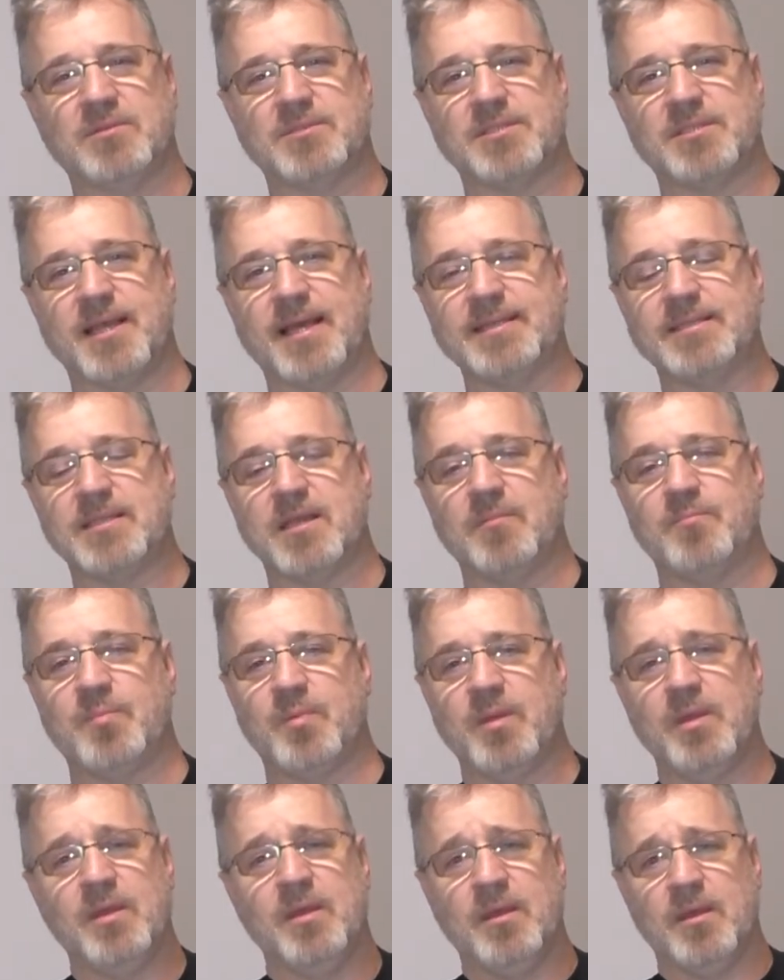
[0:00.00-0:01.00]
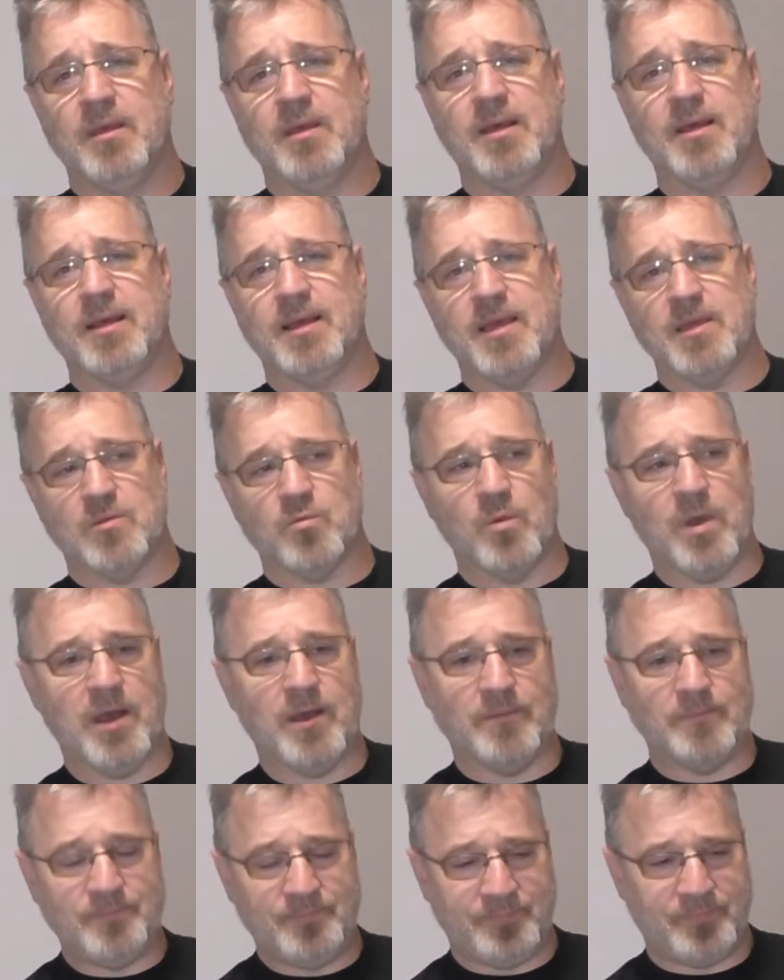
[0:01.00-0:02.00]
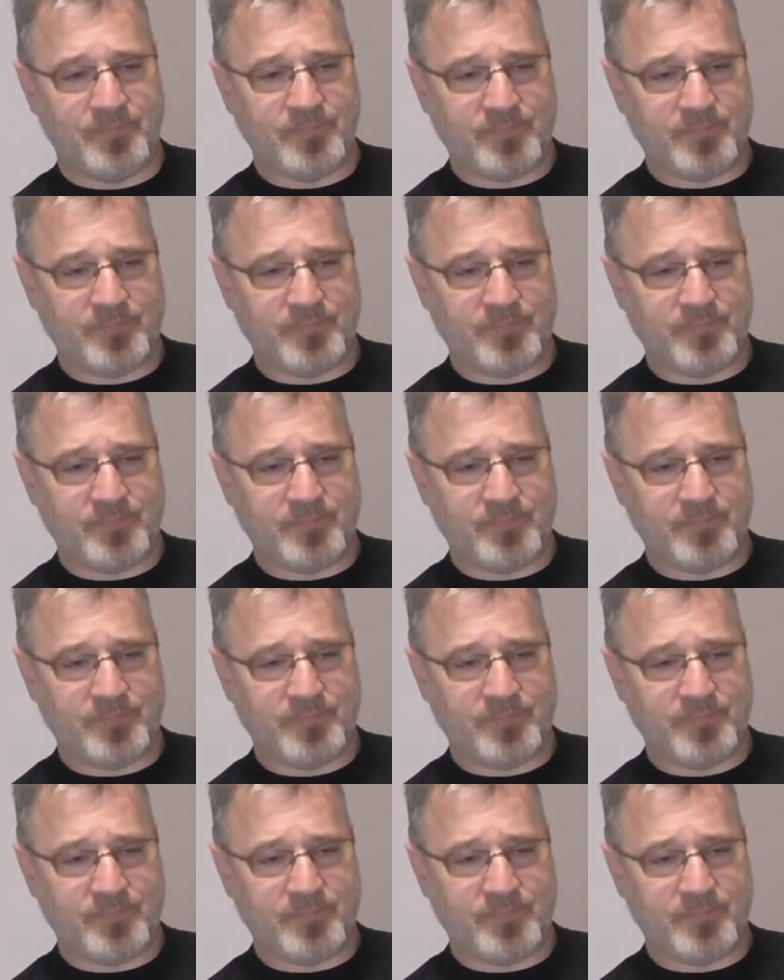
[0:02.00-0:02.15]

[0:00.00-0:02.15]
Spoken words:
sliced up as well.